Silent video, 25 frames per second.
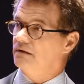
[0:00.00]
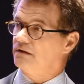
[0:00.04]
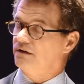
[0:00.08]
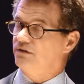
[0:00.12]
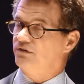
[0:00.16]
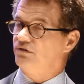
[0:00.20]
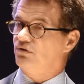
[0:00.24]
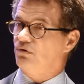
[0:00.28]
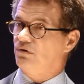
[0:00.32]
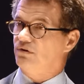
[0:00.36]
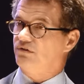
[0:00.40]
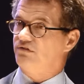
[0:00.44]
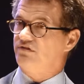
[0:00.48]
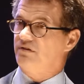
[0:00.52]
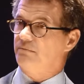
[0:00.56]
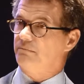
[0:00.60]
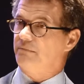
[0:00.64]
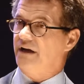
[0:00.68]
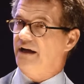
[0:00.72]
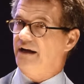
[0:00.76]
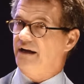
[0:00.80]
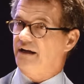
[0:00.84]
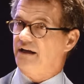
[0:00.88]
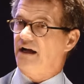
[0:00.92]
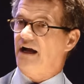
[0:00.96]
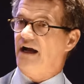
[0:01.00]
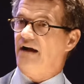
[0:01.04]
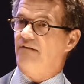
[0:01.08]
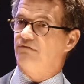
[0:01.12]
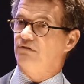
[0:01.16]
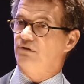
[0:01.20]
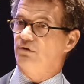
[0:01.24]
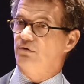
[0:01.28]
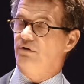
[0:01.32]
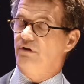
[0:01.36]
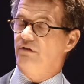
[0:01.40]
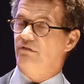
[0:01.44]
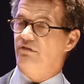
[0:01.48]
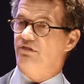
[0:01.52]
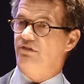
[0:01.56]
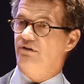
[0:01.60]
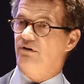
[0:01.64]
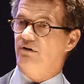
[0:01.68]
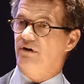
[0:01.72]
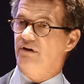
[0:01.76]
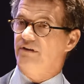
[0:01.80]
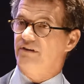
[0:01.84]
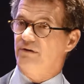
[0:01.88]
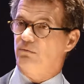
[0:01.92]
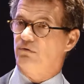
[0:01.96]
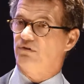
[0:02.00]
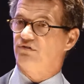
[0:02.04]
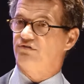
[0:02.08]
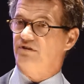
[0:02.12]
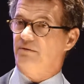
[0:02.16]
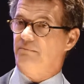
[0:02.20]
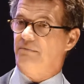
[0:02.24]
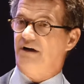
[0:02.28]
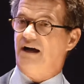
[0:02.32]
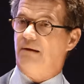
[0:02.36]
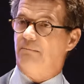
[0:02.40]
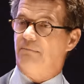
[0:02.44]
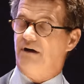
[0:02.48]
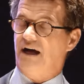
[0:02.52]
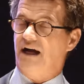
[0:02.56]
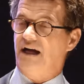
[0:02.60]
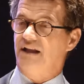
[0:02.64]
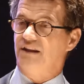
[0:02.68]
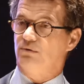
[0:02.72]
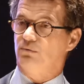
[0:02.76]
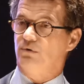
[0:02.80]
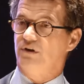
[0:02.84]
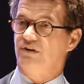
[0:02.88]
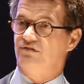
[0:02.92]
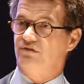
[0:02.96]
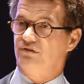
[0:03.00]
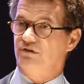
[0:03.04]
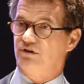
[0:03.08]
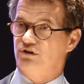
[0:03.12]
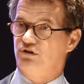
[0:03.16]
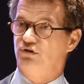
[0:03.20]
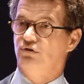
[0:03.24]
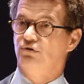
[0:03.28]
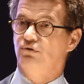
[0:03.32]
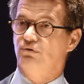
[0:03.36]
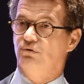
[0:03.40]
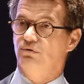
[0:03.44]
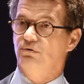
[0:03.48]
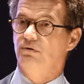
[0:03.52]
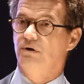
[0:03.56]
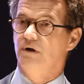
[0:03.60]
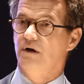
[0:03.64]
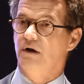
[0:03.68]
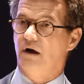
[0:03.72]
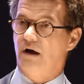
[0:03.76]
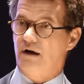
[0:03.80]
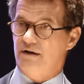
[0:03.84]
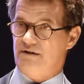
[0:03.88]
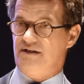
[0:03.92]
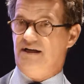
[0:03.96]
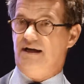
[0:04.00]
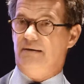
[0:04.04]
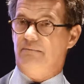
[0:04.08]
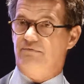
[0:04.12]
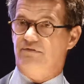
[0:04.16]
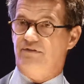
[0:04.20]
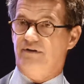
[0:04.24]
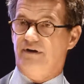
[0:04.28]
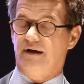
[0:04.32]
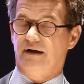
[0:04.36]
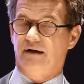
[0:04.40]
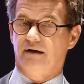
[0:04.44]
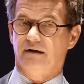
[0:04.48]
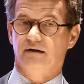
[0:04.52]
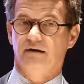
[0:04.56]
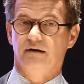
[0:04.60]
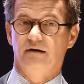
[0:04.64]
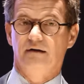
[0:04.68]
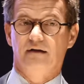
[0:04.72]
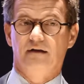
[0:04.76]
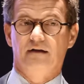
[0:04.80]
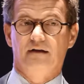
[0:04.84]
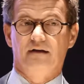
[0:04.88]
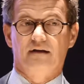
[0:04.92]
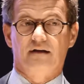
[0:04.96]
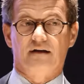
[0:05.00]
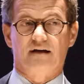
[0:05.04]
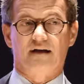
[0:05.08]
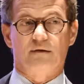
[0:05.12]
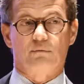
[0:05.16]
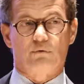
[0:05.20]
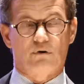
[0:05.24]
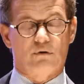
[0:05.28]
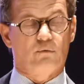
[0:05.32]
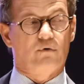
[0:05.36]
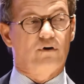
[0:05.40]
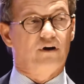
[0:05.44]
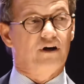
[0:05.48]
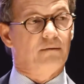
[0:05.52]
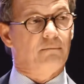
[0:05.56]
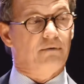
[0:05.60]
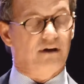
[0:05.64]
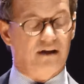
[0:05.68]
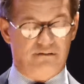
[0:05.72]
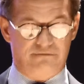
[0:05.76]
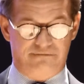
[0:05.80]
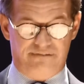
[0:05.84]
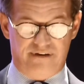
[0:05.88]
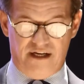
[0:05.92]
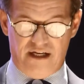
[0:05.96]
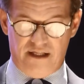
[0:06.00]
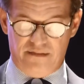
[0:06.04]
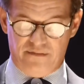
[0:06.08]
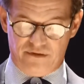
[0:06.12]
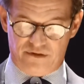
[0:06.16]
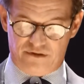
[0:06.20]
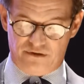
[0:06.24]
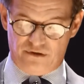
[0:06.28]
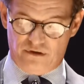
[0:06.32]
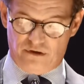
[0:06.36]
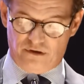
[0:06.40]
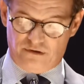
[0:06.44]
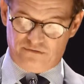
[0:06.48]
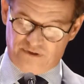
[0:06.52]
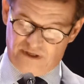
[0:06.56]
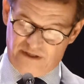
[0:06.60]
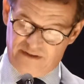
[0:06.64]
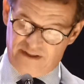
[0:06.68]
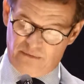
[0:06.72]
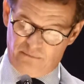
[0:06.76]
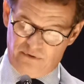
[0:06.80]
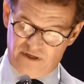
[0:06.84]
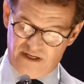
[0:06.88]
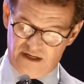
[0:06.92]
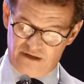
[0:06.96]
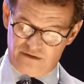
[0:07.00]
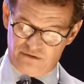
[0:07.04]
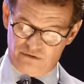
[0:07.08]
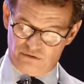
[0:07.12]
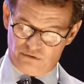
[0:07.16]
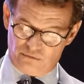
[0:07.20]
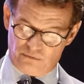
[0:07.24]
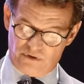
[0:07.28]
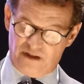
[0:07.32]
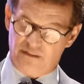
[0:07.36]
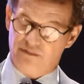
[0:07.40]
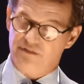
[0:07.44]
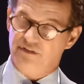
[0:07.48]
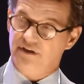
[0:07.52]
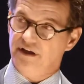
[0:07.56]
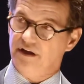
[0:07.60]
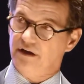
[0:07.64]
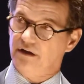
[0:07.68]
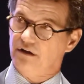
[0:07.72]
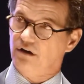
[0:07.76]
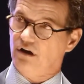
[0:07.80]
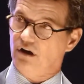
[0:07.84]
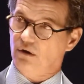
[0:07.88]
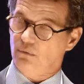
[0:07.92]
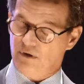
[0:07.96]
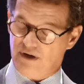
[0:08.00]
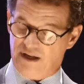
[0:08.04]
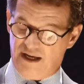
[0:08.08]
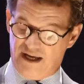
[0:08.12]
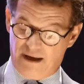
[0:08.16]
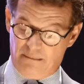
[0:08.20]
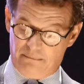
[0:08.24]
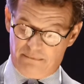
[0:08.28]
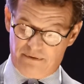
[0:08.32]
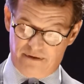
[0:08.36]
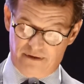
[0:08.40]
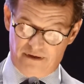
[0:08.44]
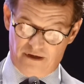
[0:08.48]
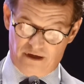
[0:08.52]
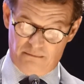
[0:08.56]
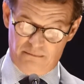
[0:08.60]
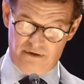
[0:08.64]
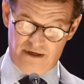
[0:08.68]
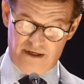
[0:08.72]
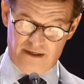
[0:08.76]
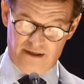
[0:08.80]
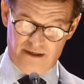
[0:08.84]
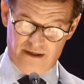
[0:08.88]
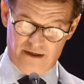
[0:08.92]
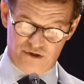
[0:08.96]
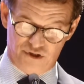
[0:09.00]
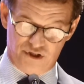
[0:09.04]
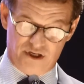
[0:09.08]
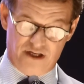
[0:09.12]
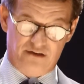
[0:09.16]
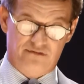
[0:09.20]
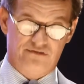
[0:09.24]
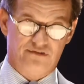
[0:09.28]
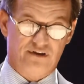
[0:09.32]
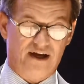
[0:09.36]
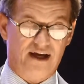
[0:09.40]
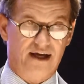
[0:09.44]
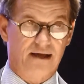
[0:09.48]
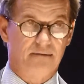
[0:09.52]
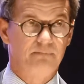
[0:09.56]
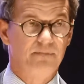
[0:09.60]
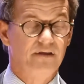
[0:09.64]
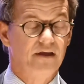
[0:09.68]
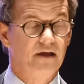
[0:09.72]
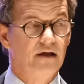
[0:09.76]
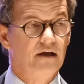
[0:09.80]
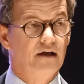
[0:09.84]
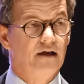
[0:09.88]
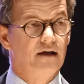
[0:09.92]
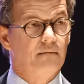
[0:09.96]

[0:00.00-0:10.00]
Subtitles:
contorts some kind of convoluted theory that we're somehow behind the recent coup attempt there and we're worried about offending the Turks? I think we need to do the right thing and call what happened in Armenia a genocide.